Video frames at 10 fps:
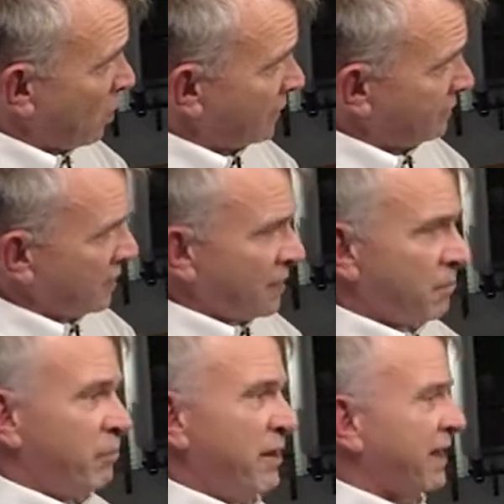
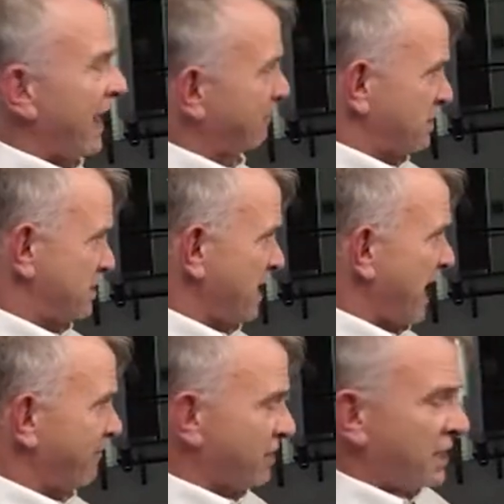one, big
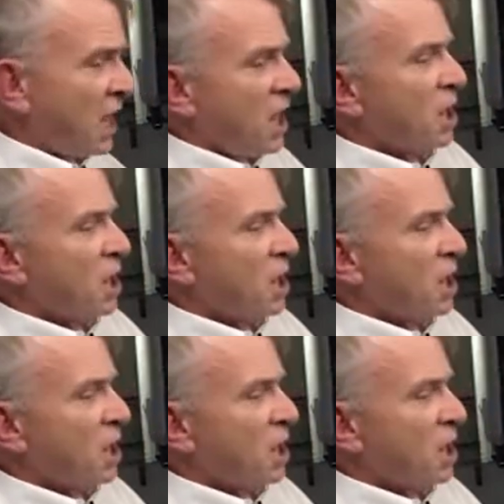amnesty advocate.